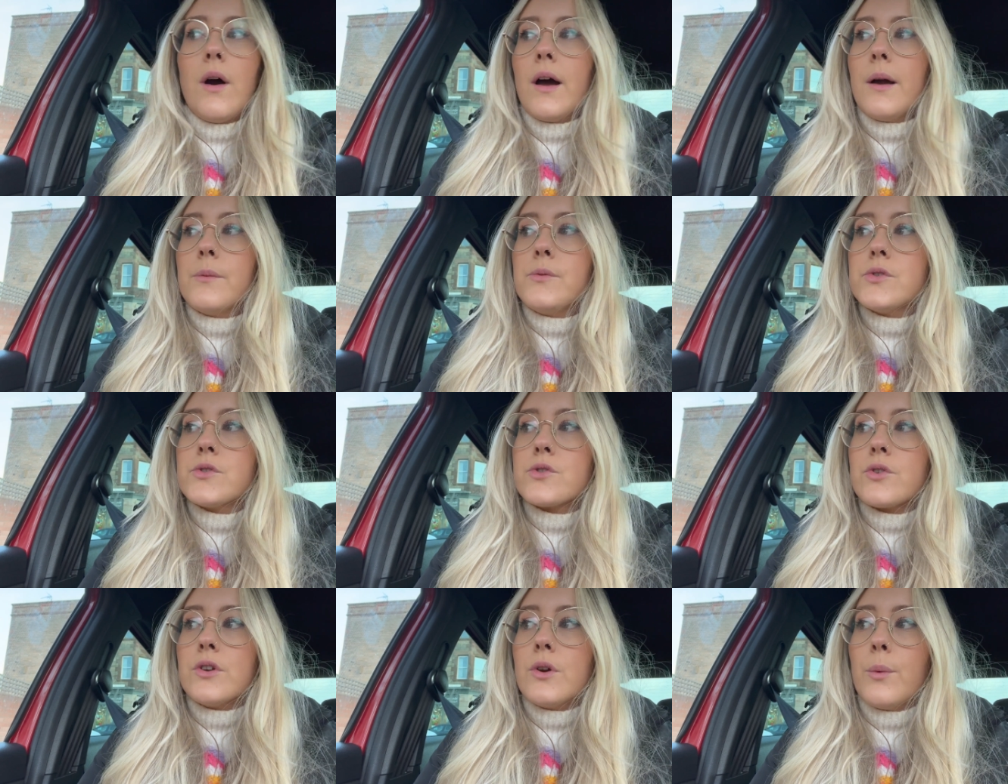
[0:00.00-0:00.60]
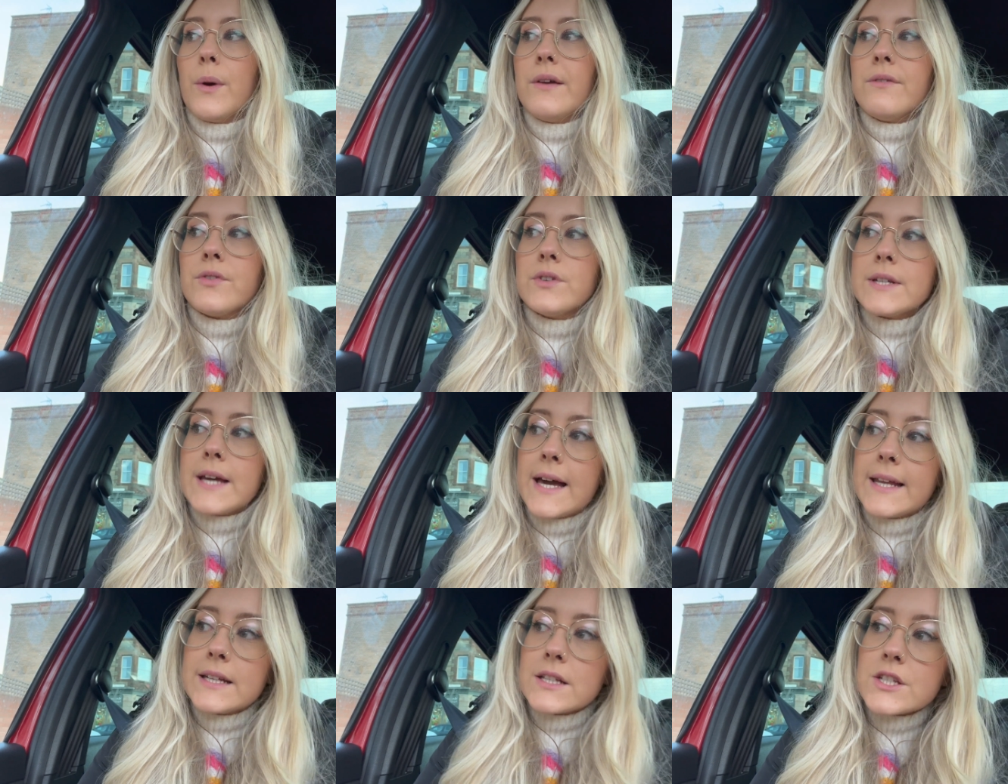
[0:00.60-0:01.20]
I'm just going to wait for
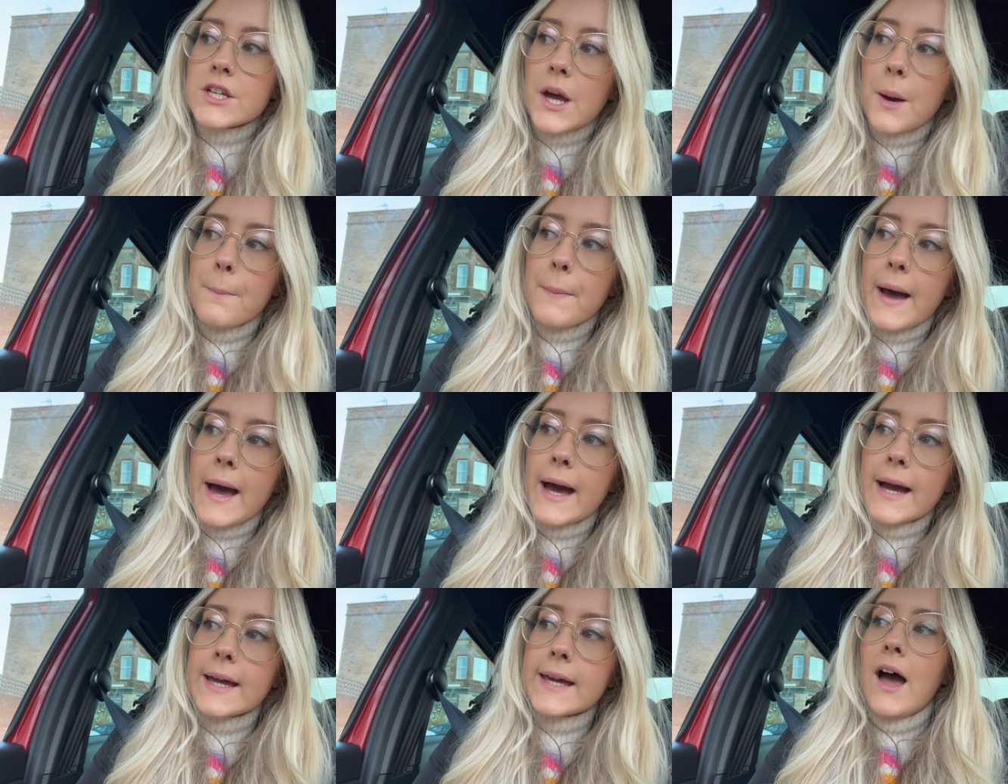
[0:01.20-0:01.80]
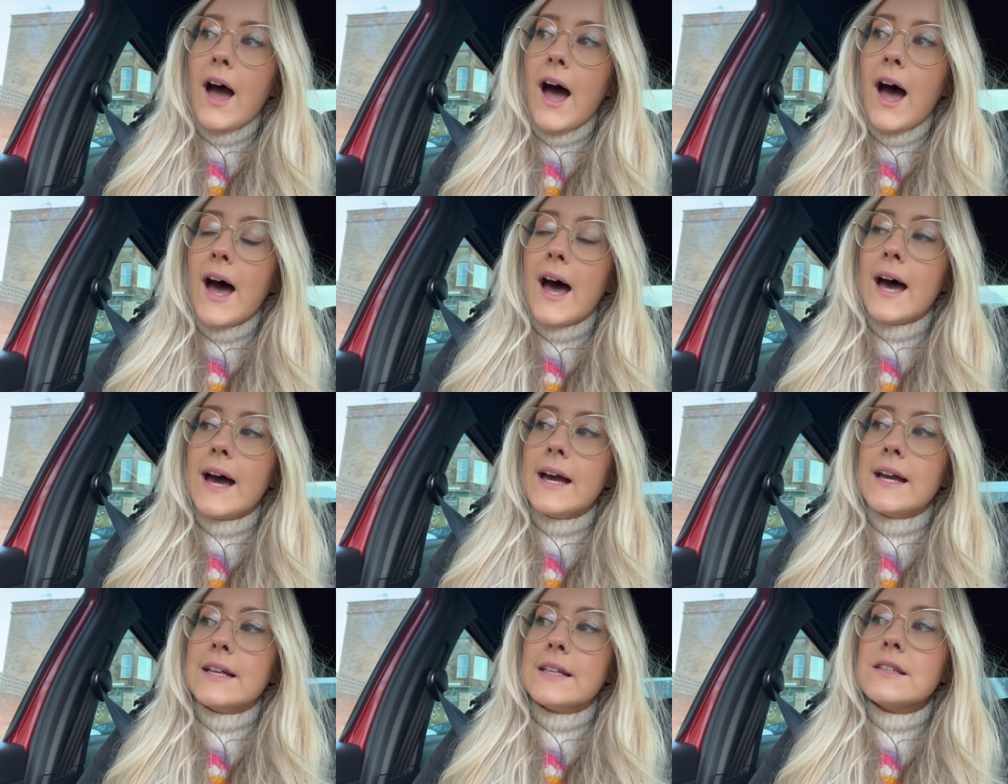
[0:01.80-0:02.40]
Dana to come back
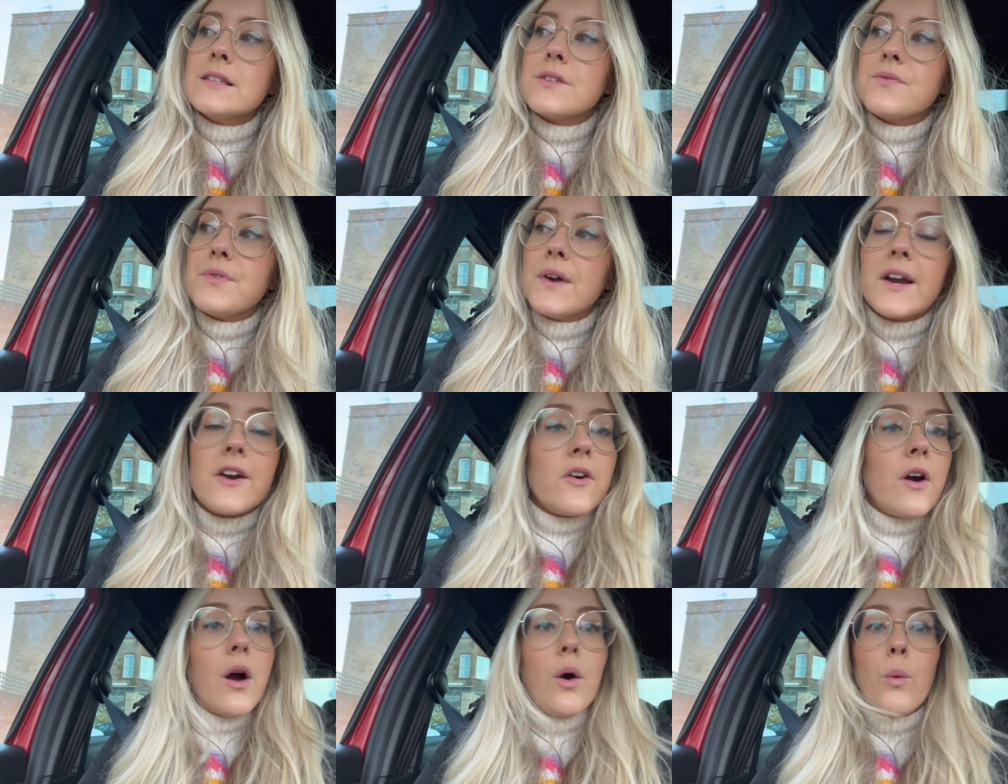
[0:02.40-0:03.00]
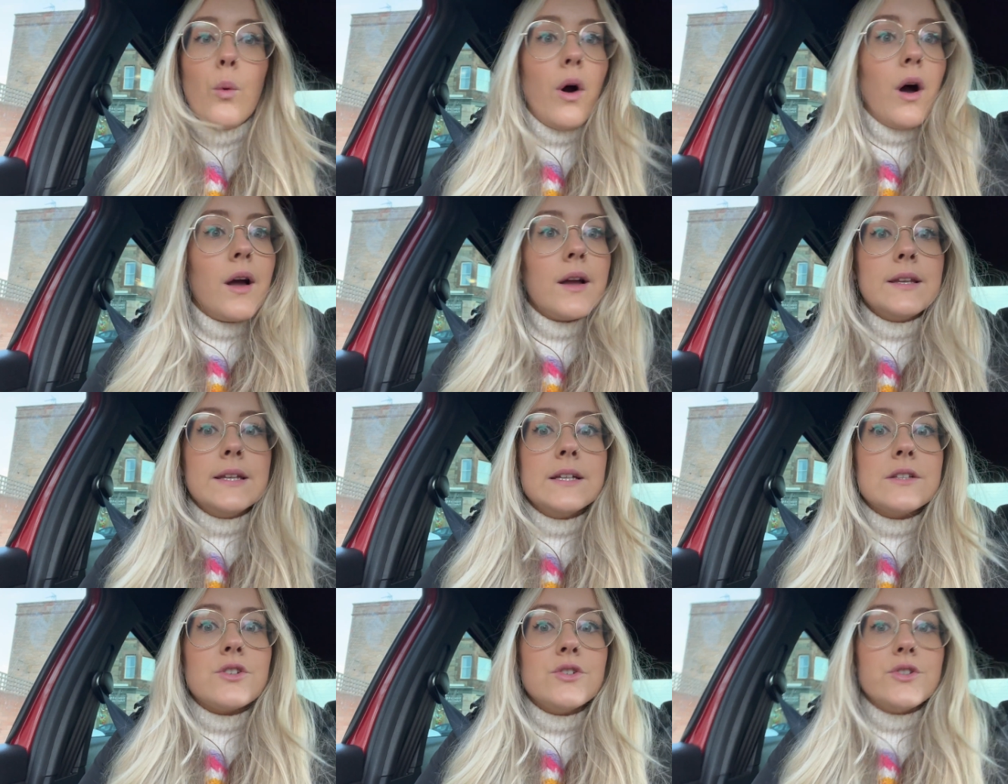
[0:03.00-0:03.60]
and figure out what I
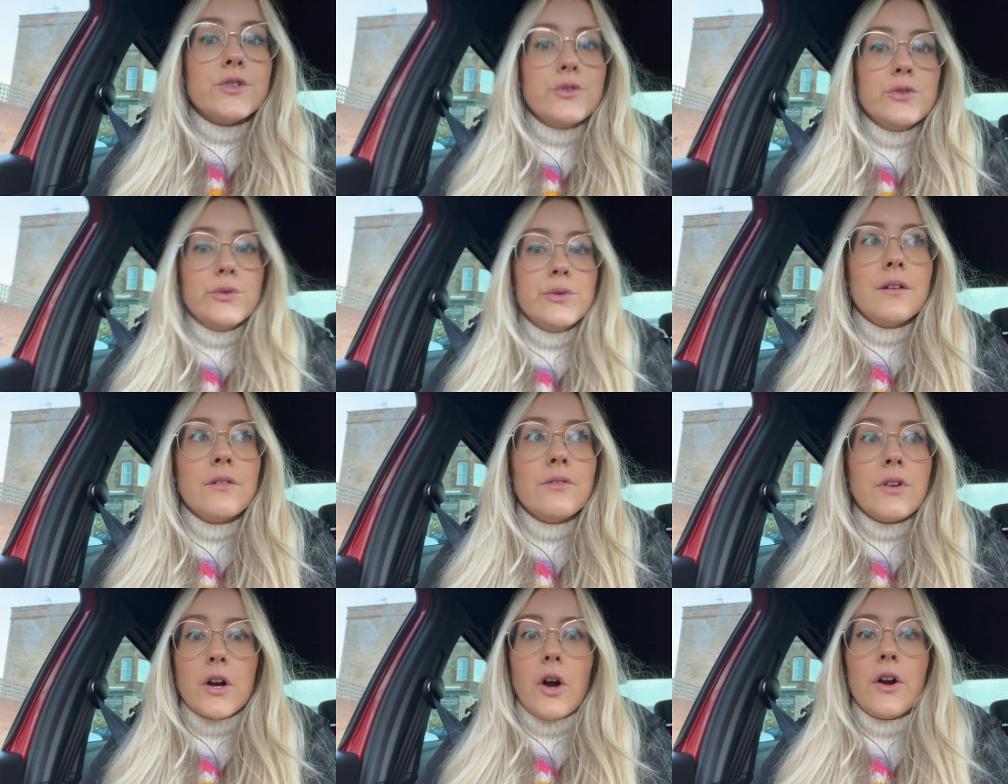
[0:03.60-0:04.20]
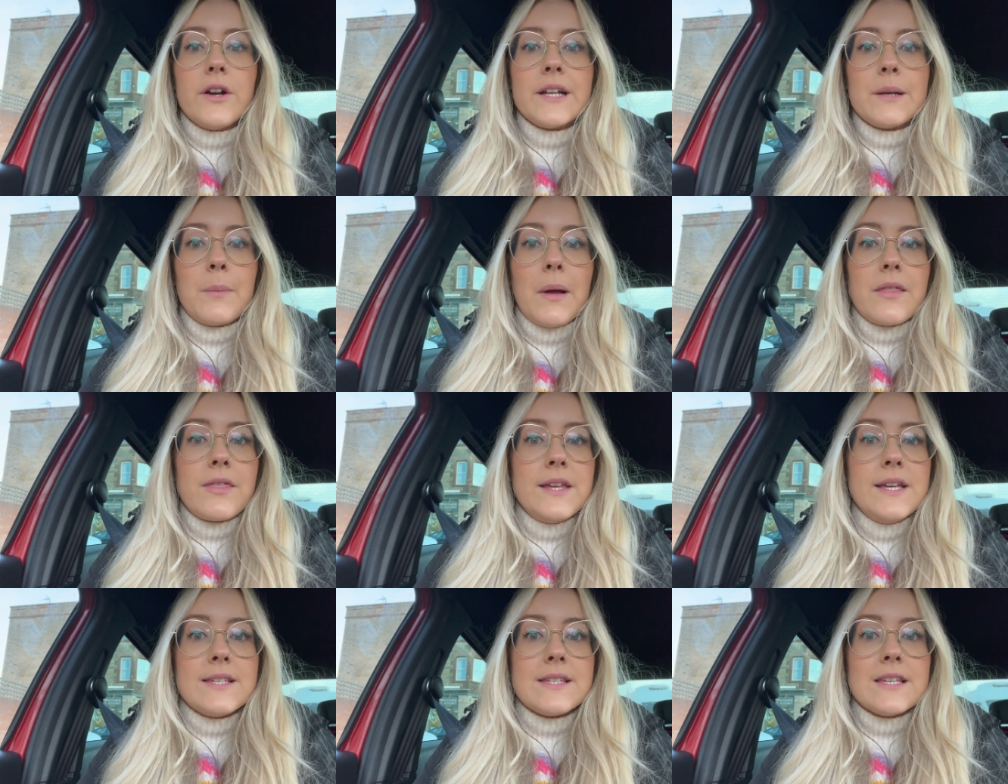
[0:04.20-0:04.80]
need to do regarding my
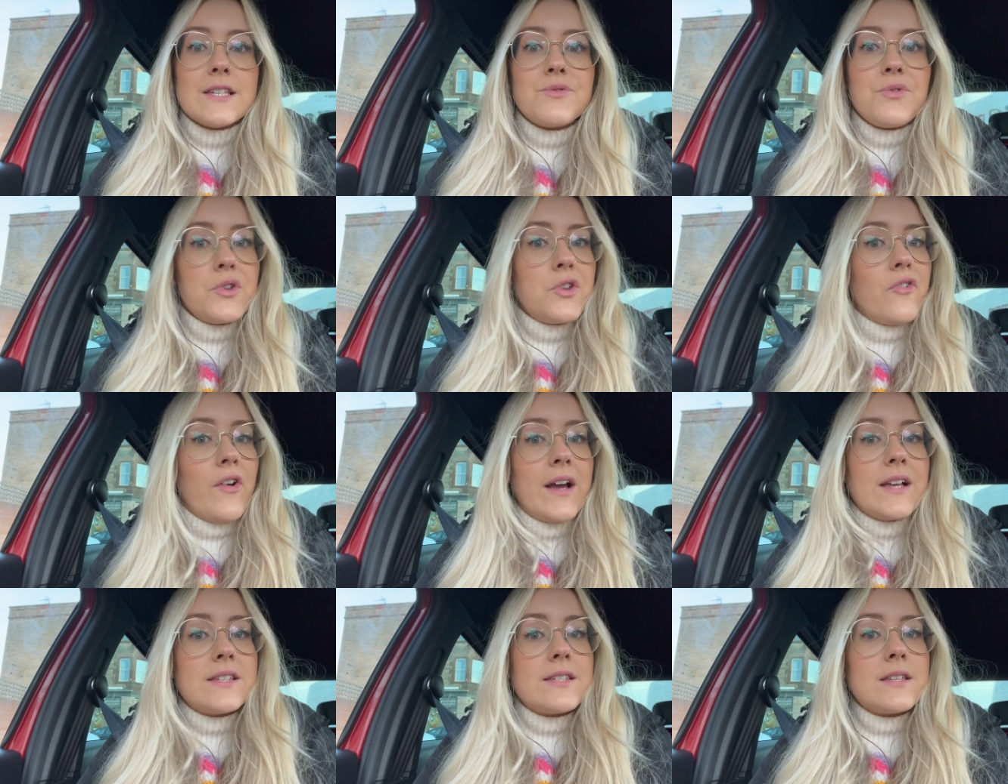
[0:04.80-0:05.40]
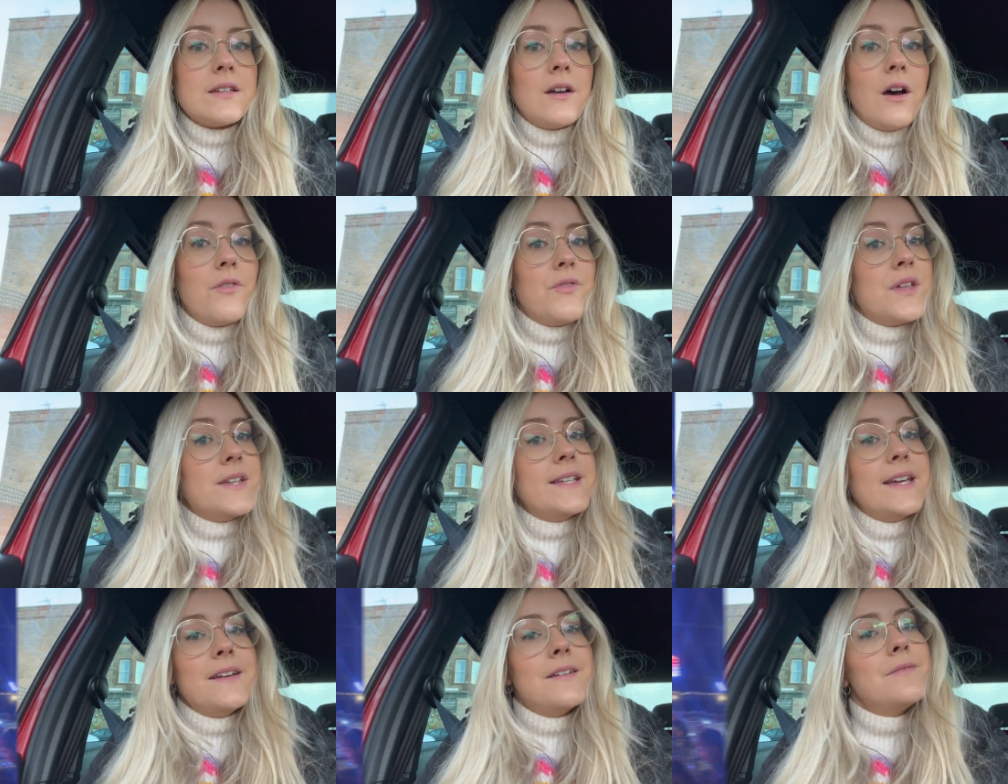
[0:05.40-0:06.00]
thesis for the rest of
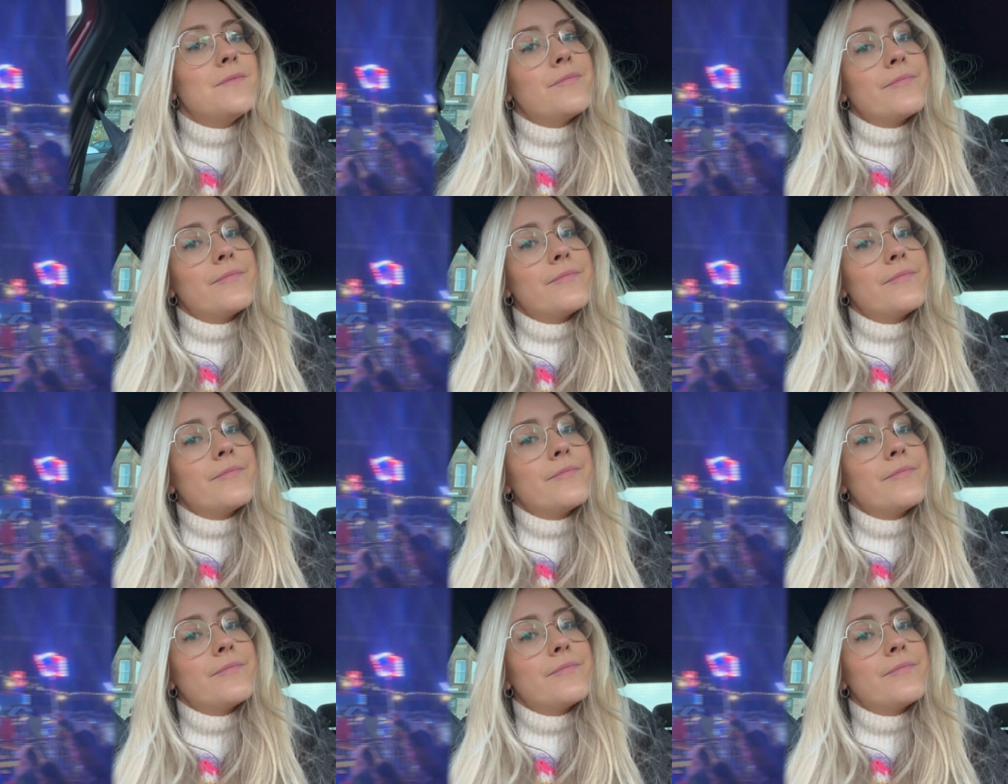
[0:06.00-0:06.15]
the day.